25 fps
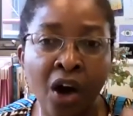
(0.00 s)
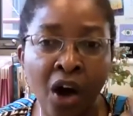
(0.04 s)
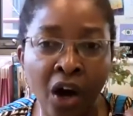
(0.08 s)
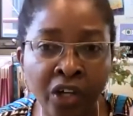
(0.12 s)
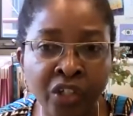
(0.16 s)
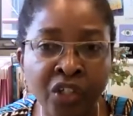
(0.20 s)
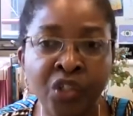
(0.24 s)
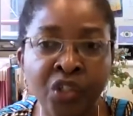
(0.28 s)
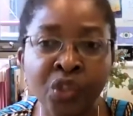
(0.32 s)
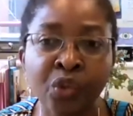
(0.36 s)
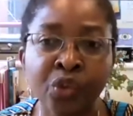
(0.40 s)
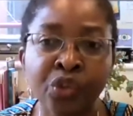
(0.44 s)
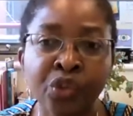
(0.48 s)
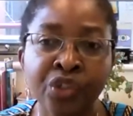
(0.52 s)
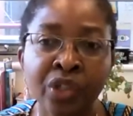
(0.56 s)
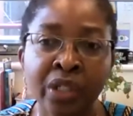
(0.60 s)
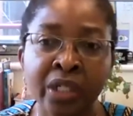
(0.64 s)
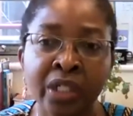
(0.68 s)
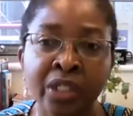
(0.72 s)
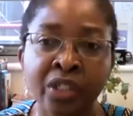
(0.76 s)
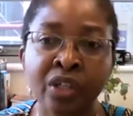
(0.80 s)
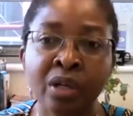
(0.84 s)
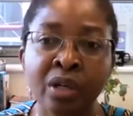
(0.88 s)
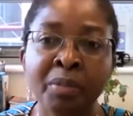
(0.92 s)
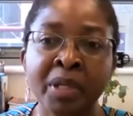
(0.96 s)
on social
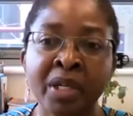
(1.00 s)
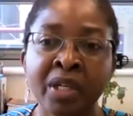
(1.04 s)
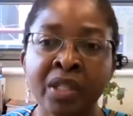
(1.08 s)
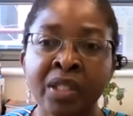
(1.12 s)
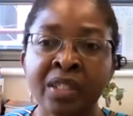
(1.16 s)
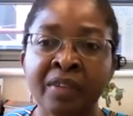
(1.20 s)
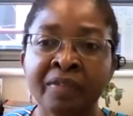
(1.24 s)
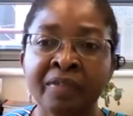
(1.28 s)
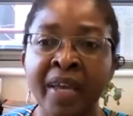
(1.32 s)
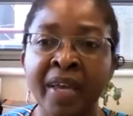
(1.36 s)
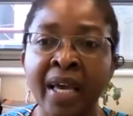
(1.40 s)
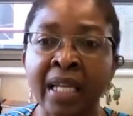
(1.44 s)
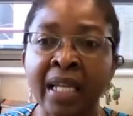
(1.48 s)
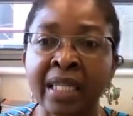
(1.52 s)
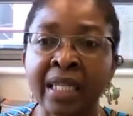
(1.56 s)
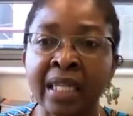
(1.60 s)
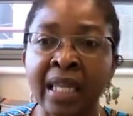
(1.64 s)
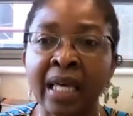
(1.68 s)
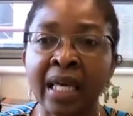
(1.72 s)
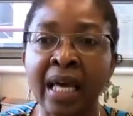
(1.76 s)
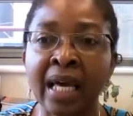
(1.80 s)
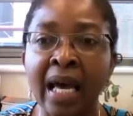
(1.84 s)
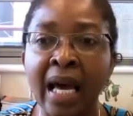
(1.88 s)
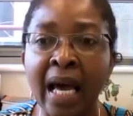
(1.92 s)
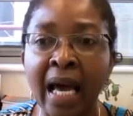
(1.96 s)
determinants of health
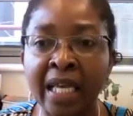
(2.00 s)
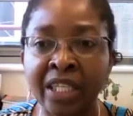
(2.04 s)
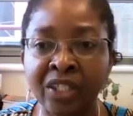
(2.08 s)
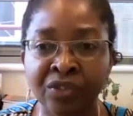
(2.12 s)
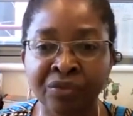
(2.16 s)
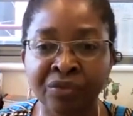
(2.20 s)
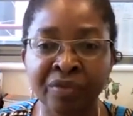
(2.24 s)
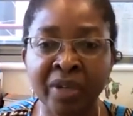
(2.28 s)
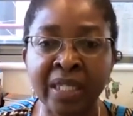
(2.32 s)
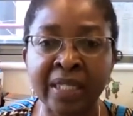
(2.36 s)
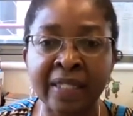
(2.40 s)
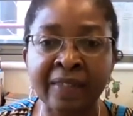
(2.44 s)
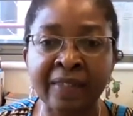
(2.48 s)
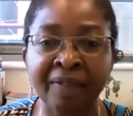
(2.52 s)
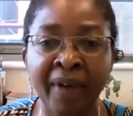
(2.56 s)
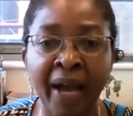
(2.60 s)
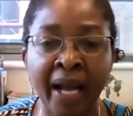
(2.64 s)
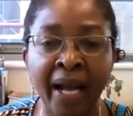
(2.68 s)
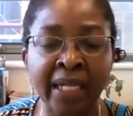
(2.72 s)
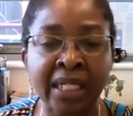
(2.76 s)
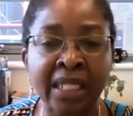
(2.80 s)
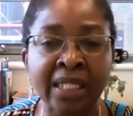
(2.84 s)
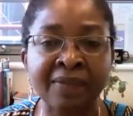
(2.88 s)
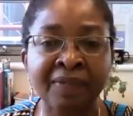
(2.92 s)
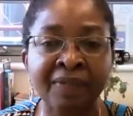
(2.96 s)
as risk
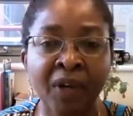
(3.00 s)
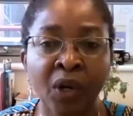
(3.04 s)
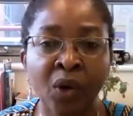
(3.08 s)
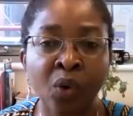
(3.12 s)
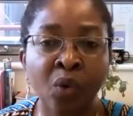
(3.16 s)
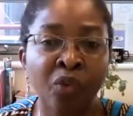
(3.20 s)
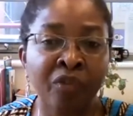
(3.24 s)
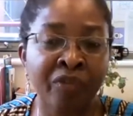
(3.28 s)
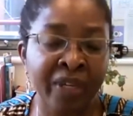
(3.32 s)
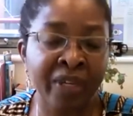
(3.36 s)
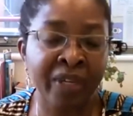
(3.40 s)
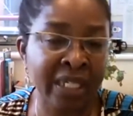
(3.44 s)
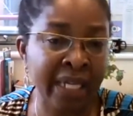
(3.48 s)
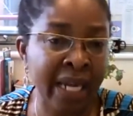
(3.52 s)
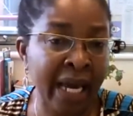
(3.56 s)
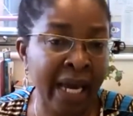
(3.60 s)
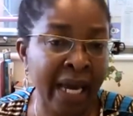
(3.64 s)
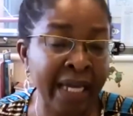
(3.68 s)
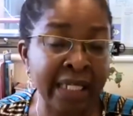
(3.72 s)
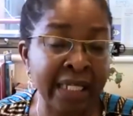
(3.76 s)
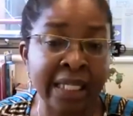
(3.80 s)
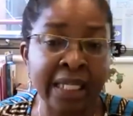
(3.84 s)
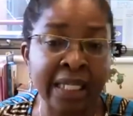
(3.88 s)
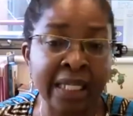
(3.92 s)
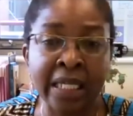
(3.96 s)
factors for
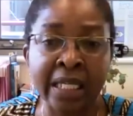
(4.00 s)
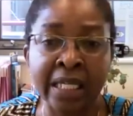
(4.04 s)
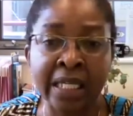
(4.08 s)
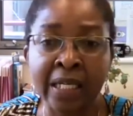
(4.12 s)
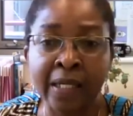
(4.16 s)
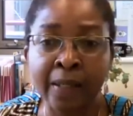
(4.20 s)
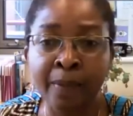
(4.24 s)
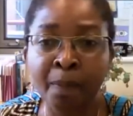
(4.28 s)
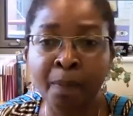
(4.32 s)
COVID-19.